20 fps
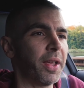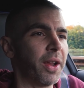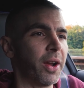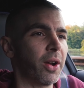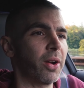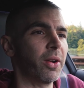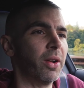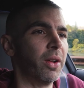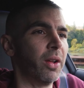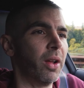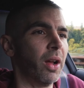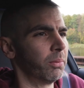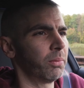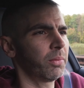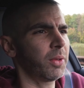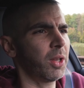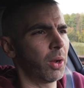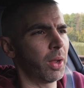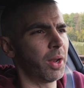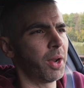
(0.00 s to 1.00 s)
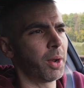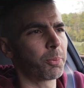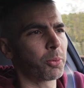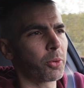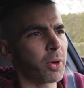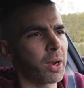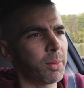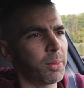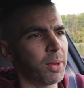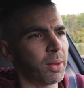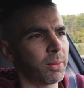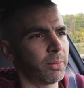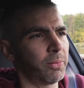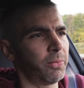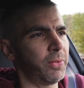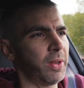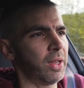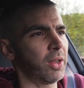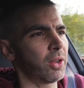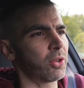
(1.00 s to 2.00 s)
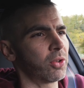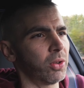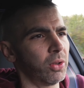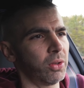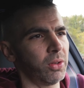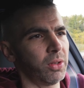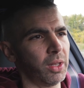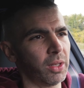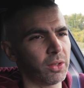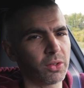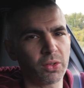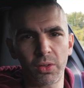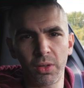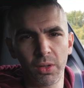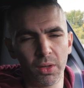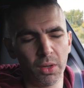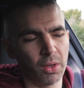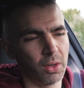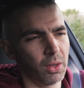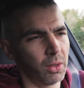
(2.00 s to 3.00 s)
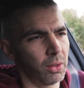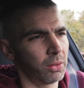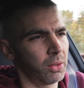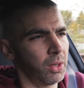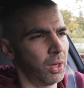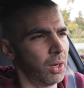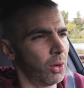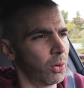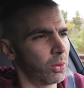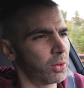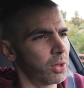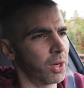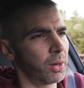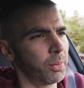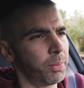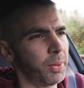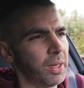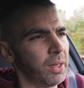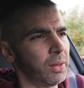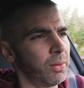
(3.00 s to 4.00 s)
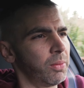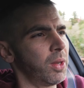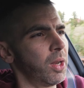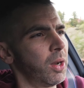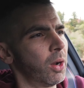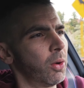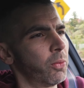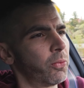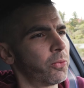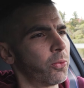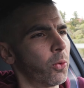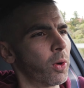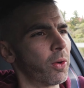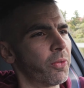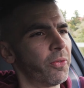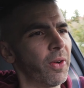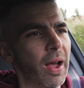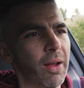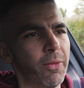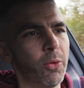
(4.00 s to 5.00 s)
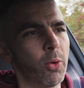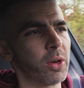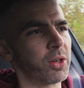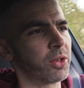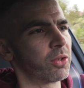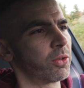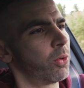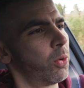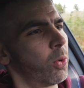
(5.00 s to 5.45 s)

there. You know, in a premium vehicle that's, you know, going to be, you know, 400 or 500